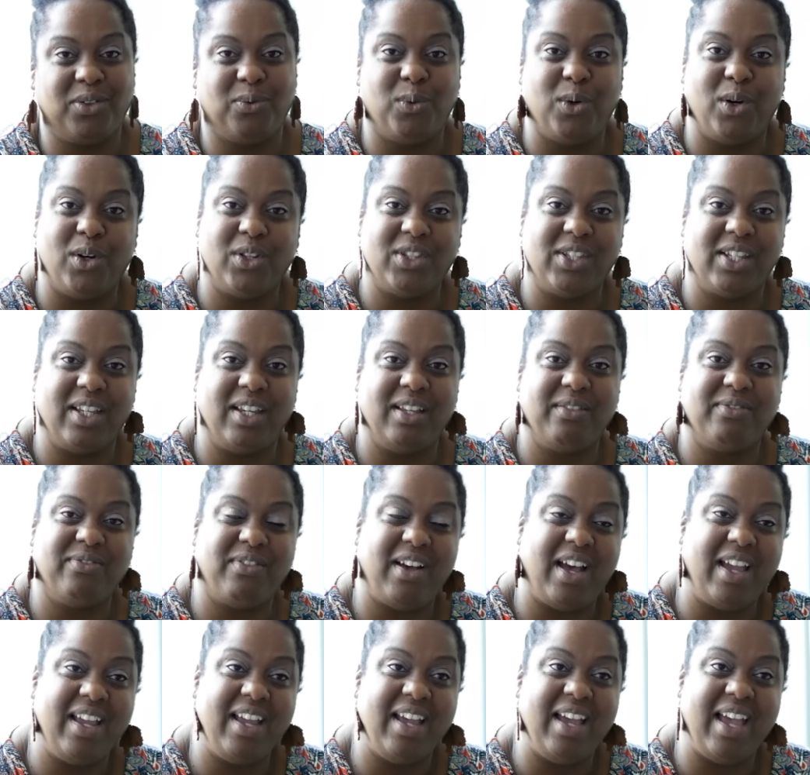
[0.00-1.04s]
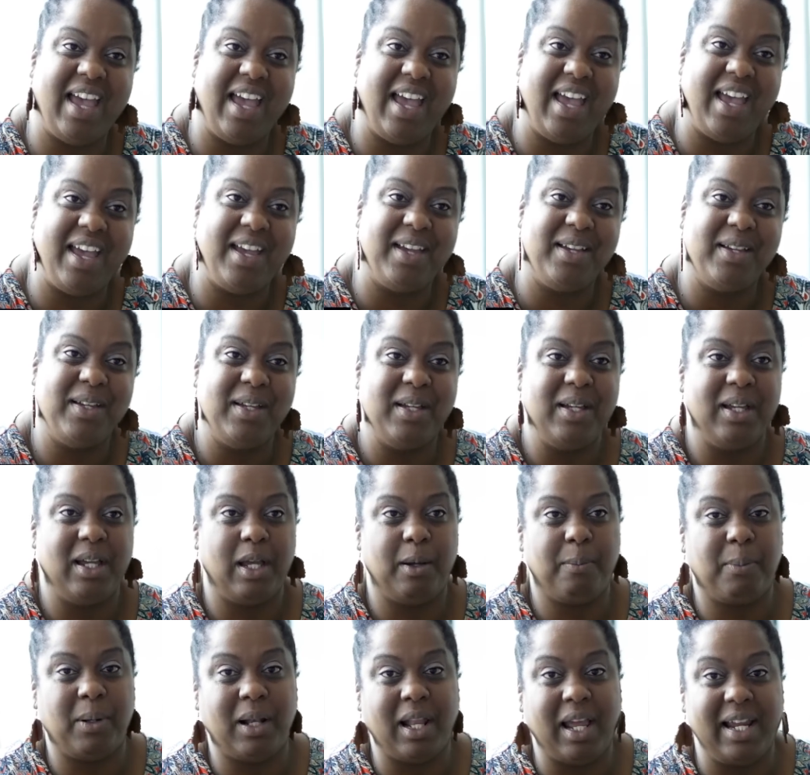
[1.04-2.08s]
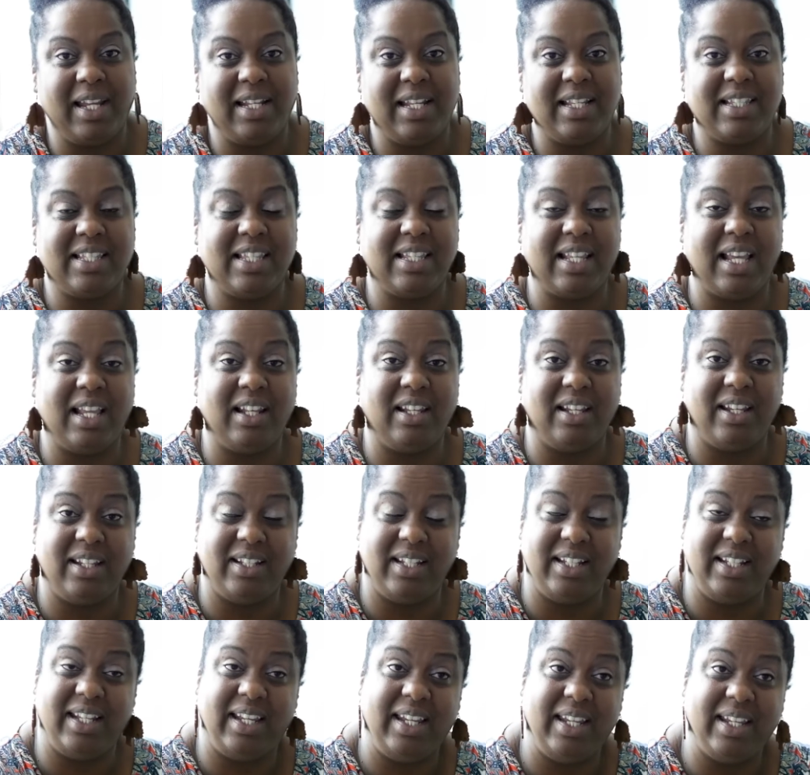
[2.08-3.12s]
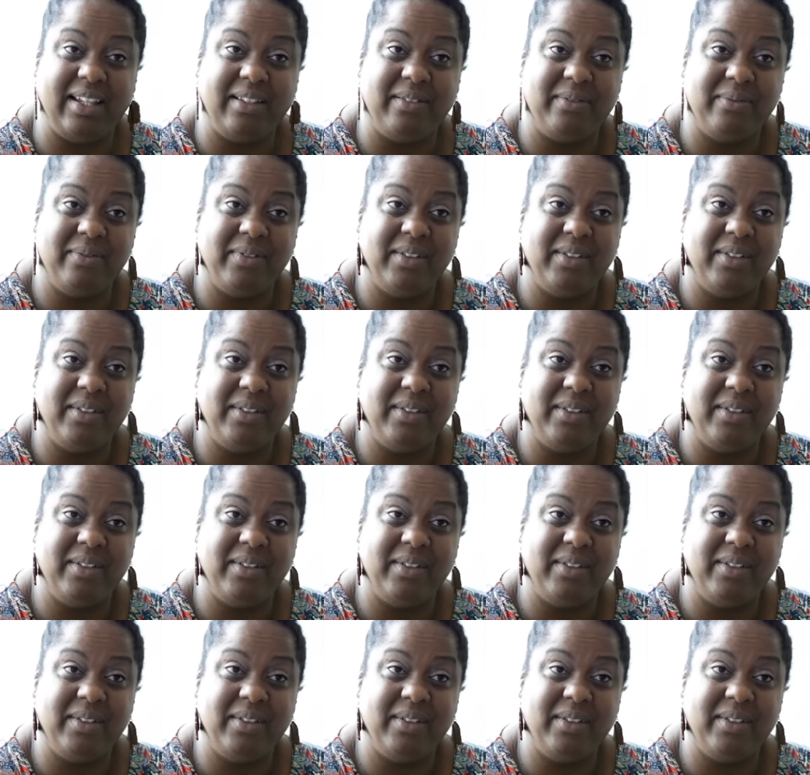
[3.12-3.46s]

water, fire, air, applying it to their learning here.